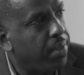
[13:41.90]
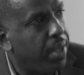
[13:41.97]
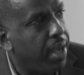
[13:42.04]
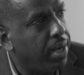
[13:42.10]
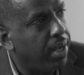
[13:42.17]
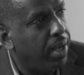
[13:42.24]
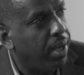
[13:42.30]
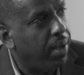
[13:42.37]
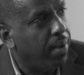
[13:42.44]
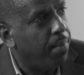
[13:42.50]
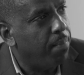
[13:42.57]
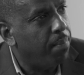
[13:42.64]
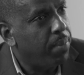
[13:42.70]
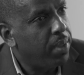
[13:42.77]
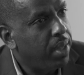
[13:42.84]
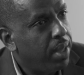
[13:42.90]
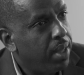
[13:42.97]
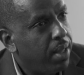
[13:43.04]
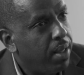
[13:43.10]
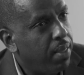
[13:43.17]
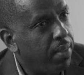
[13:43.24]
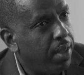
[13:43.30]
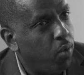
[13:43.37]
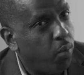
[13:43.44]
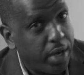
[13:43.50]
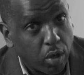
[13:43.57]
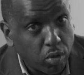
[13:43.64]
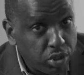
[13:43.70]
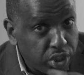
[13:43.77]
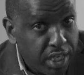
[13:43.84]
that that
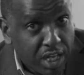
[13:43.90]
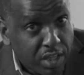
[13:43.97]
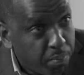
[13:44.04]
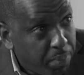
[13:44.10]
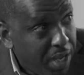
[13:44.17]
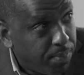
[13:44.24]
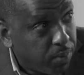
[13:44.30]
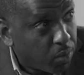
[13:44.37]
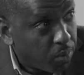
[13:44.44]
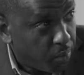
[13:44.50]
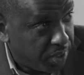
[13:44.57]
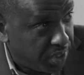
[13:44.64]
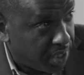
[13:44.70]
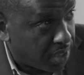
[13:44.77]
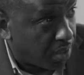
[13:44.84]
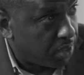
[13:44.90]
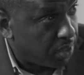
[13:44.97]
we don't see in other people, we see in